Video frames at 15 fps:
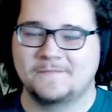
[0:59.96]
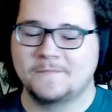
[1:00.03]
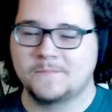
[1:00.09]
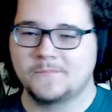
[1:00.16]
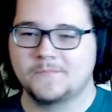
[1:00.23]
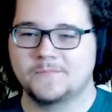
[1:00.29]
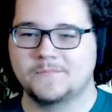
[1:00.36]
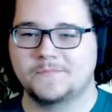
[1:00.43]

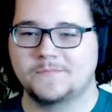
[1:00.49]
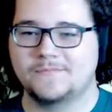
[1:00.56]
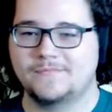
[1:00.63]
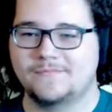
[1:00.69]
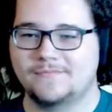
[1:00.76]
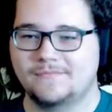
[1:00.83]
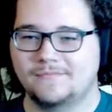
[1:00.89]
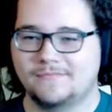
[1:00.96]

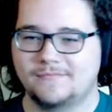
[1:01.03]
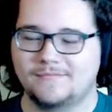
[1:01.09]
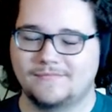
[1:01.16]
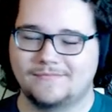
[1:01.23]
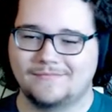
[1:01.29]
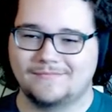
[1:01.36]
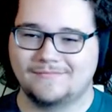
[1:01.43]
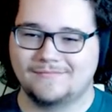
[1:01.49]

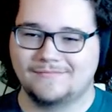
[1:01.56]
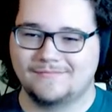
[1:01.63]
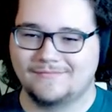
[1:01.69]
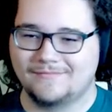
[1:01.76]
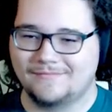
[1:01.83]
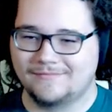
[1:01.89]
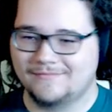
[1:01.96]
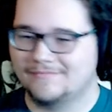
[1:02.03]

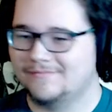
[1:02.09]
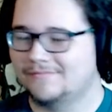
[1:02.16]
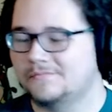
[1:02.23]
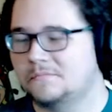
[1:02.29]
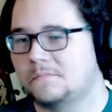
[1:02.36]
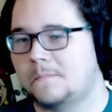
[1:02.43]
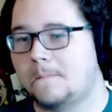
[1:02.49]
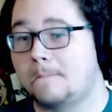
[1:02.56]

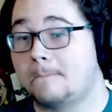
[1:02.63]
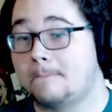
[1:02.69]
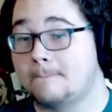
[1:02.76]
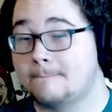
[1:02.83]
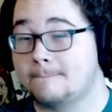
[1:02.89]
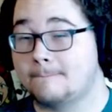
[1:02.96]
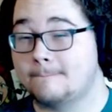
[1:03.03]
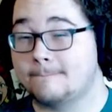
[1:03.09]

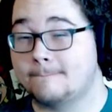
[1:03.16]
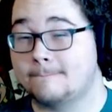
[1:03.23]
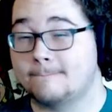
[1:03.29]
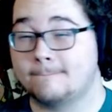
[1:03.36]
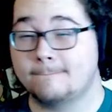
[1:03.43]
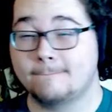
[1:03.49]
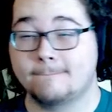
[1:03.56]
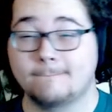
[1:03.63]

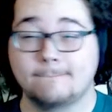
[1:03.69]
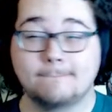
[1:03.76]
(silent)